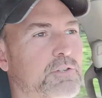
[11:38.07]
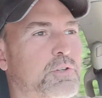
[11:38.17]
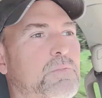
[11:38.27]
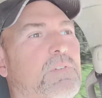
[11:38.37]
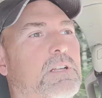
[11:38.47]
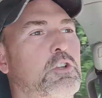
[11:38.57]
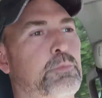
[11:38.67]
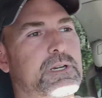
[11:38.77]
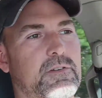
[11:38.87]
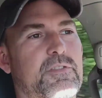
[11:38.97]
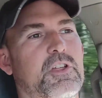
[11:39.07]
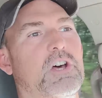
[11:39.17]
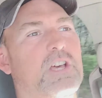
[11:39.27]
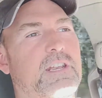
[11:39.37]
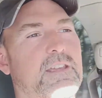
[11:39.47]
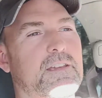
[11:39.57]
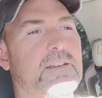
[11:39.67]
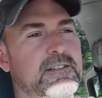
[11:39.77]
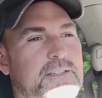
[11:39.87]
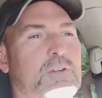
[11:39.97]
and you can feel a little bit of a thud,
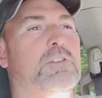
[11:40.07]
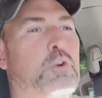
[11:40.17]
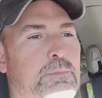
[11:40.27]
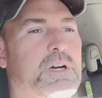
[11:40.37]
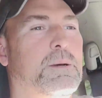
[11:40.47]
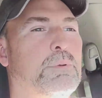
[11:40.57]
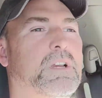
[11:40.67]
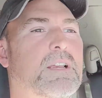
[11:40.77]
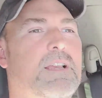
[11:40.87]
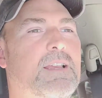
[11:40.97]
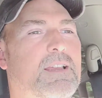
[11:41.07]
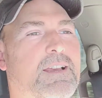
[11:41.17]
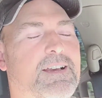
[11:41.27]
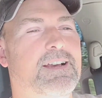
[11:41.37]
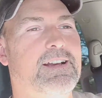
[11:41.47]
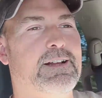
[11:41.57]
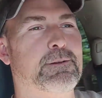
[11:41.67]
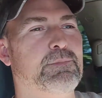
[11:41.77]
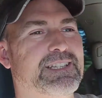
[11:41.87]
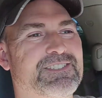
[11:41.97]
you know, a little bump.
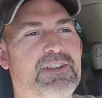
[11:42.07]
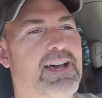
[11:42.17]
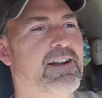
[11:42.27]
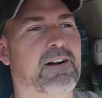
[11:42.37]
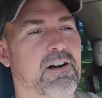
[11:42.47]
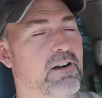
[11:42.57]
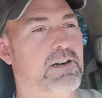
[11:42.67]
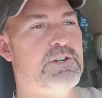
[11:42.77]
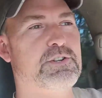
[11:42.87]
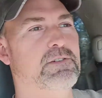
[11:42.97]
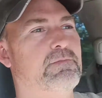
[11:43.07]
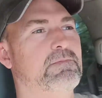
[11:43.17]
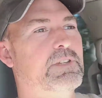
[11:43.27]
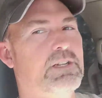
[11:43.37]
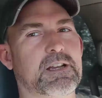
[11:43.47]
It's not harsh, you